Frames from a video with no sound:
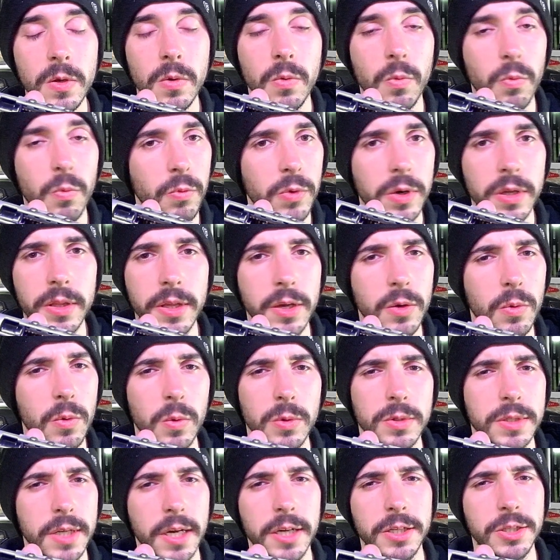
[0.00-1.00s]
Really cool
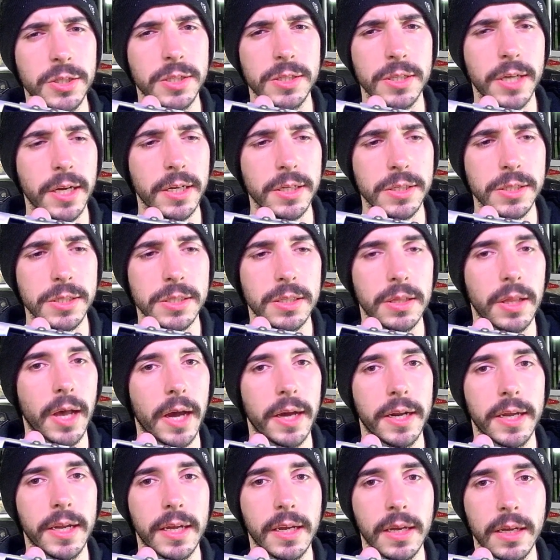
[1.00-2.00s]
touch. It's got a
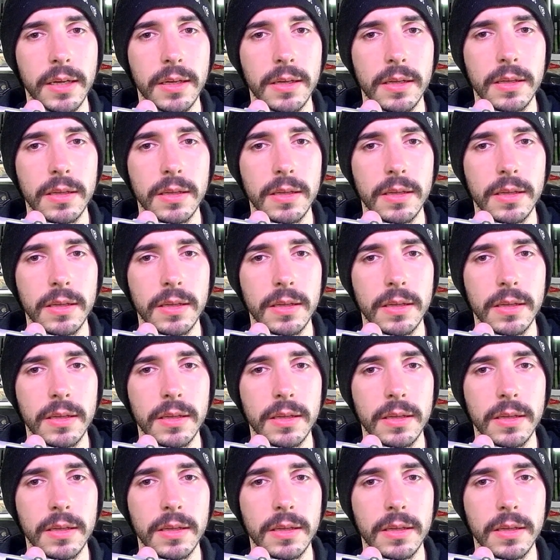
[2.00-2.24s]
sliding